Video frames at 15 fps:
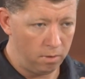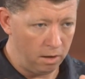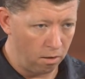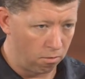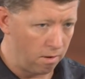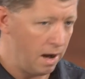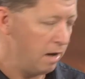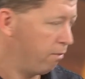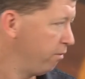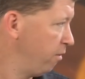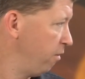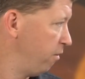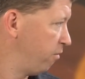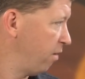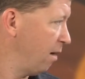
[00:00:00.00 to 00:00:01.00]
interact with it
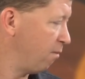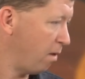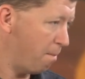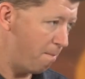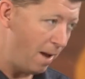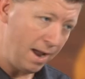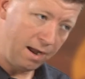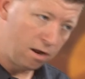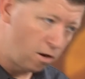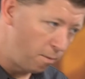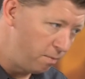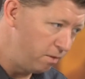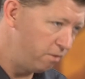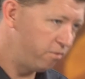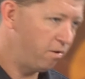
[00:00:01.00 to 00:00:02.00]
in the same way, back it
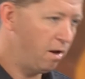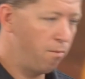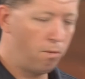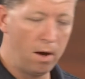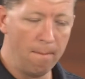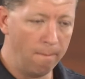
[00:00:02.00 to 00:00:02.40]
up in the same way,